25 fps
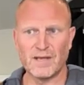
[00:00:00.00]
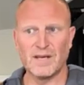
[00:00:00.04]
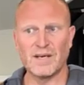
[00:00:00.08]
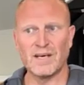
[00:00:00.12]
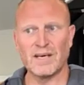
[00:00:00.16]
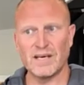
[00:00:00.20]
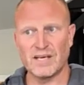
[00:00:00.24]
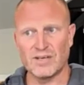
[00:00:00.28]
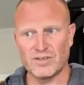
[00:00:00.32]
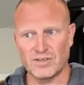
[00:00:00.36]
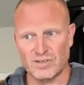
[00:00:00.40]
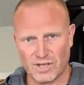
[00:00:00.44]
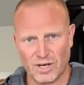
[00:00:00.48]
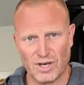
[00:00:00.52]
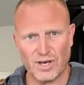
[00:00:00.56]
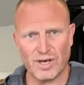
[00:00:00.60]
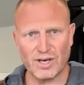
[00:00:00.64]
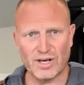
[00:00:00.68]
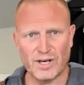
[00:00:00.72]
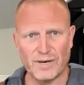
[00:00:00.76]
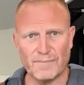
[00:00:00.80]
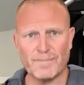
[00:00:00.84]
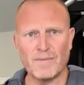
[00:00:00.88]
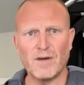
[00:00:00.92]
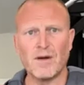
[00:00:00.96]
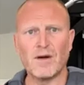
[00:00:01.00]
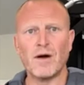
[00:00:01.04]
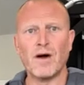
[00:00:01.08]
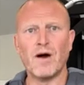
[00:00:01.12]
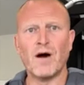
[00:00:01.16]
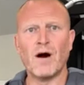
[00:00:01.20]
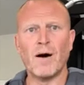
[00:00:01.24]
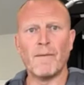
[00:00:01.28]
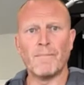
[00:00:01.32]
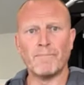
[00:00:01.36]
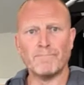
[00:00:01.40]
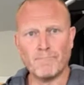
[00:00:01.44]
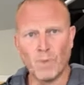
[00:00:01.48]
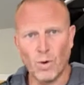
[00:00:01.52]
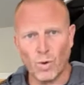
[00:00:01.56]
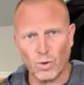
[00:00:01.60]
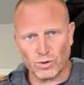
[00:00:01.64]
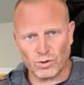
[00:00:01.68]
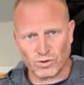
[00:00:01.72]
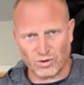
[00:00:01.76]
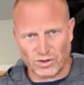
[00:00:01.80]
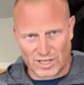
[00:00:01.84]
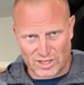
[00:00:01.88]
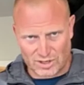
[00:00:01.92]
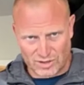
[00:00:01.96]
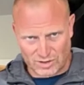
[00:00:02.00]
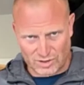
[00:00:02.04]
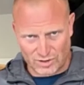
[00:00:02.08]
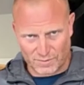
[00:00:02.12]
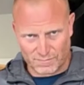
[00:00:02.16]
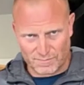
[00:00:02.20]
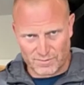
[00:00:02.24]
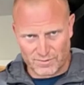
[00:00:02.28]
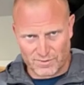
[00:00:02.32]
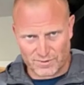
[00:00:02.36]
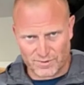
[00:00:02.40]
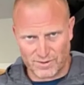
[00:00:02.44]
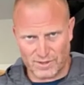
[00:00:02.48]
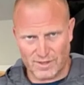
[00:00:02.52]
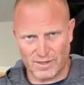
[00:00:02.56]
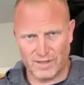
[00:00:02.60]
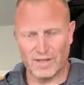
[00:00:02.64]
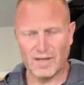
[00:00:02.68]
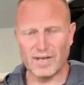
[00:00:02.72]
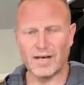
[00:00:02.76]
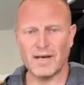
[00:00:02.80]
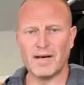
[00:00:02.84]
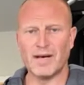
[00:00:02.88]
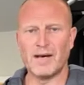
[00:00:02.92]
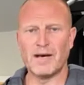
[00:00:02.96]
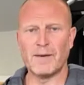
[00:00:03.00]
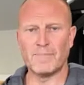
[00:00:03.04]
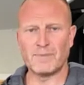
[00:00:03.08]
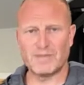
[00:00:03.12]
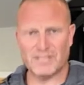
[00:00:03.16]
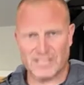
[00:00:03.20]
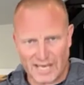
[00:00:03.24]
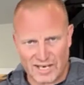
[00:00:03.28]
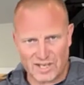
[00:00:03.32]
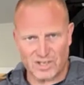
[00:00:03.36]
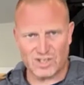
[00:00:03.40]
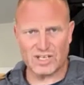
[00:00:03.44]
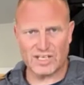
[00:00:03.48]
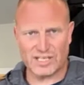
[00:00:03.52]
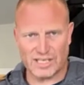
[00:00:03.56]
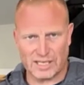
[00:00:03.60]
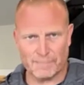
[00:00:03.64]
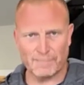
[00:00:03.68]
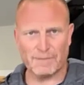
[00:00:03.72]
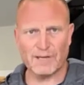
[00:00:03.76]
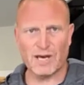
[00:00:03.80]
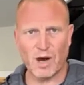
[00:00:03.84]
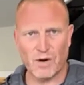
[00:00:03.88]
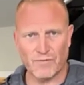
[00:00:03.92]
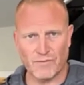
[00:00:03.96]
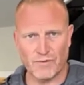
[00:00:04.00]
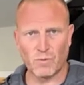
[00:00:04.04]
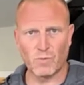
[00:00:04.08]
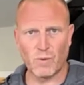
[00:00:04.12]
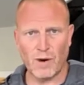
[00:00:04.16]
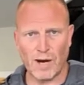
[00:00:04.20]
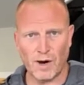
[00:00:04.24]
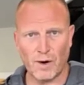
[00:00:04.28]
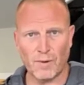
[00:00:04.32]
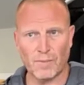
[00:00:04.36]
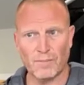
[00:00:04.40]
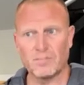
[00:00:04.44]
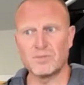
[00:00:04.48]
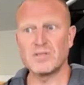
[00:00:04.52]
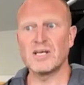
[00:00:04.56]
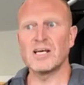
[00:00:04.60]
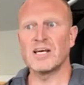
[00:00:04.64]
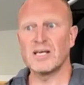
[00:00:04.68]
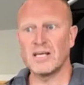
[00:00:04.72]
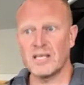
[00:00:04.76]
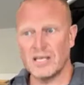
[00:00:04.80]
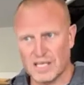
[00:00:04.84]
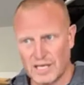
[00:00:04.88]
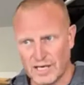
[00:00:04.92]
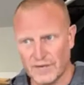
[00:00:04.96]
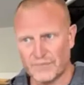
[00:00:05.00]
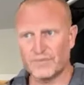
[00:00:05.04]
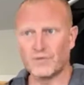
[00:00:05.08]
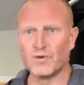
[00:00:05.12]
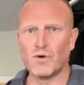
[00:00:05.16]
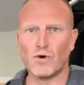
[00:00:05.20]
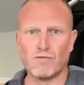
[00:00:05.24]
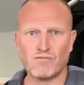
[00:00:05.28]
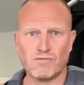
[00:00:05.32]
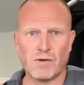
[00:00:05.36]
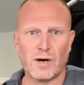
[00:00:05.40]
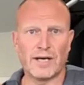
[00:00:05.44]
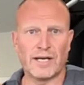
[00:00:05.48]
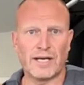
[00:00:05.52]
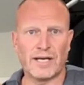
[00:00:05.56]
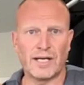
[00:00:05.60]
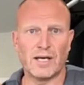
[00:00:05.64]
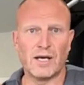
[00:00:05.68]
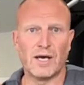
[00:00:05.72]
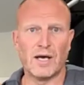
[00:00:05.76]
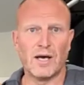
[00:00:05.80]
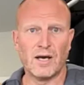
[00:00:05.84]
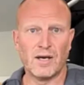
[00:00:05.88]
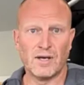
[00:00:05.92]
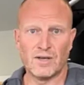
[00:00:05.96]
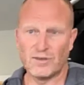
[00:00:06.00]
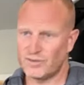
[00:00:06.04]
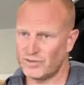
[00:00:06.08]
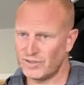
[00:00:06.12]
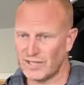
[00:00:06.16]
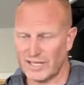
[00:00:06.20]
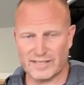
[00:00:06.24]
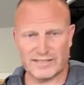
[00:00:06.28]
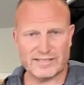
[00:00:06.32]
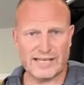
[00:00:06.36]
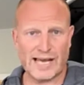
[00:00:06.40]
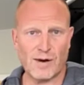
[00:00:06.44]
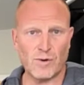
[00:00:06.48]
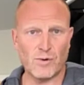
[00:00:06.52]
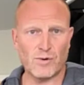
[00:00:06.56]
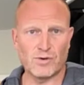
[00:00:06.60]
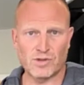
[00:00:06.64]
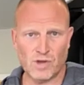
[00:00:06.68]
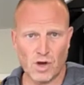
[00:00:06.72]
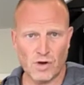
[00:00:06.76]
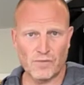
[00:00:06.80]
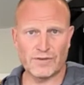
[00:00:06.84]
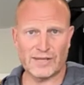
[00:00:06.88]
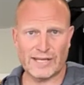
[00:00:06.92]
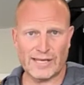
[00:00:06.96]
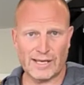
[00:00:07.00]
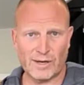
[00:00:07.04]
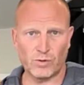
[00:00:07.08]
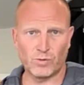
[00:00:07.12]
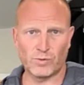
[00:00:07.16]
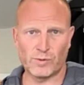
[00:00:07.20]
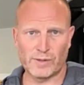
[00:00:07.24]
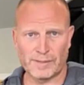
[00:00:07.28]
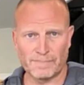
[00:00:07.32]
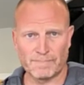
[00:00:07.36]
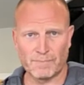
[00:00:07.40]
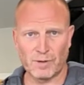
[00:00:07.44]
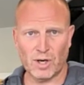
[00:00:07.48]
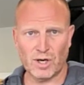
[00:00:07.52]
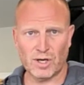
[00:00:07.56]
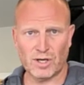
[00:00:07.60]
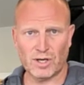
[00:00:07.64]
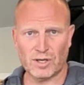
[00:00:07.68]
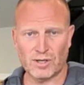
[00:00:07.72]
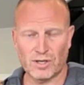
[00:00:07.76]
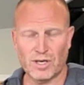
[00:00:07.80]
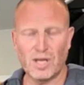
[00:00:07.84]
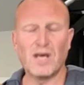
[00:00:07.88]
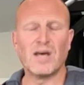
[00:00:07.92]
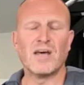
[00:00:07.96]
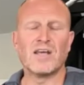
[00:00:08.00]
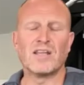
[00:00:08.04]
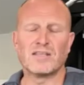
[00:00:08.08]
In turn, more systems uh, potentially can be overwhelmed if you're running six hours over the hills of the Bergen,